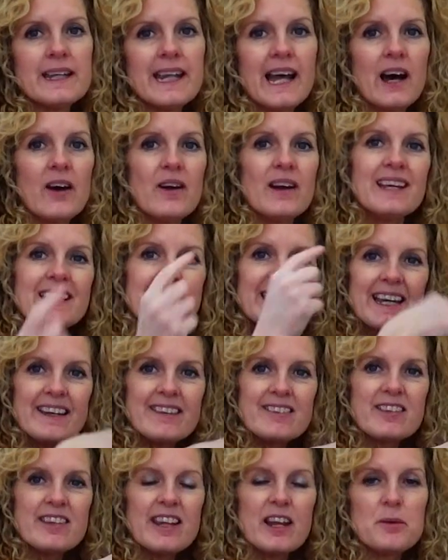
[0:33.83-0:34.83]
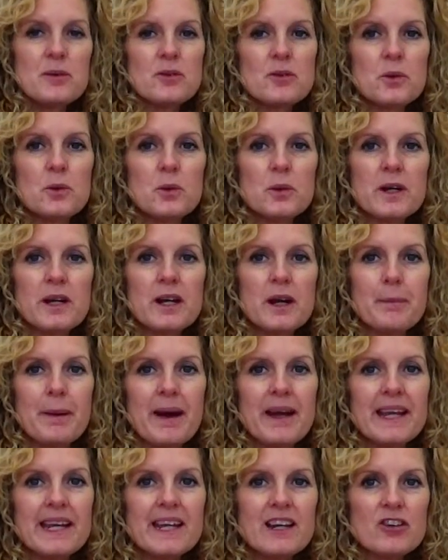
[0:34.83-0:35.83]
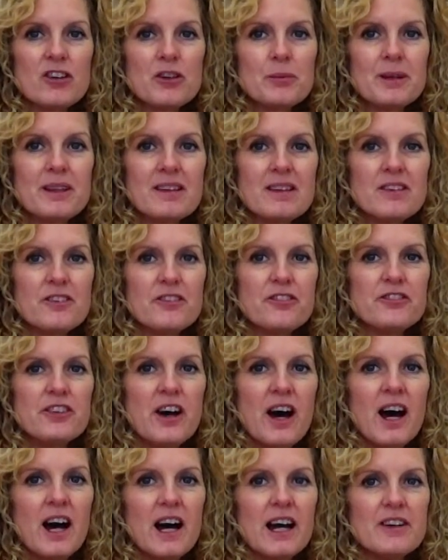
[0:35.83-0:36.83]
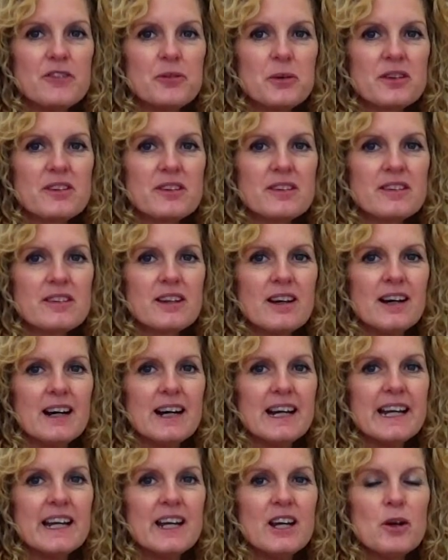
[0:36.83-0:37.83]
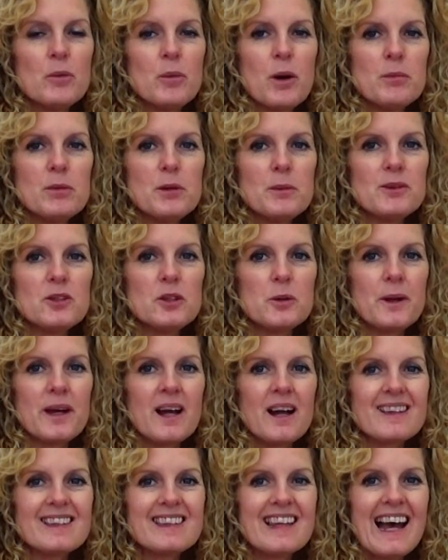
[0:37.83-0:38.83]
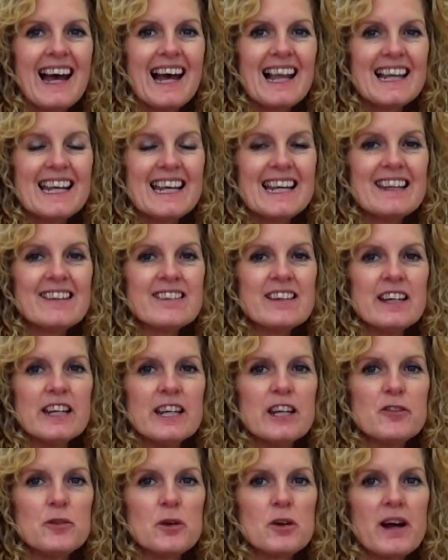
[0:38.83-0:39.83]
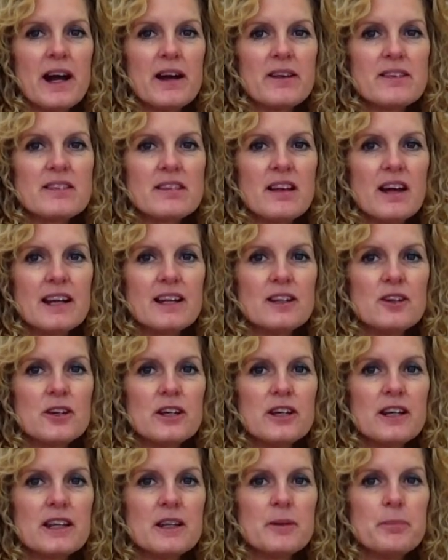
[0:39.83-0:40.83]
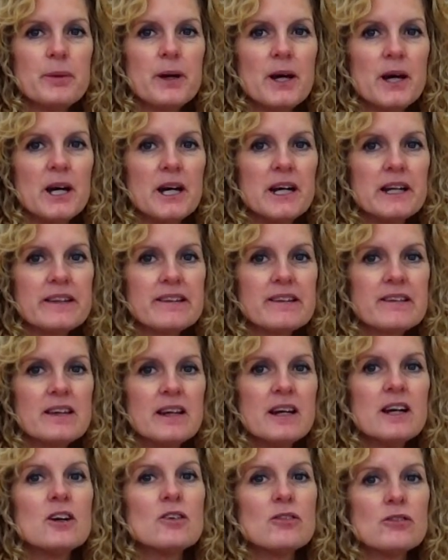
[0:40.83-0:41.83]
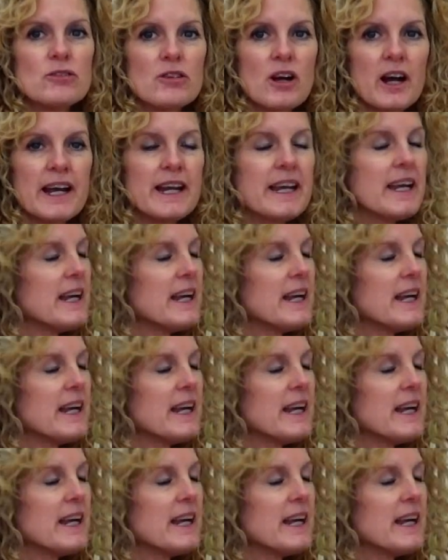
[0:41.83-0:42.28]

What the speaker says: Now, yesterday I was talking about increments of 5, wasn't I? When we were doing our tallies, if we're outside looking at the birds. Right,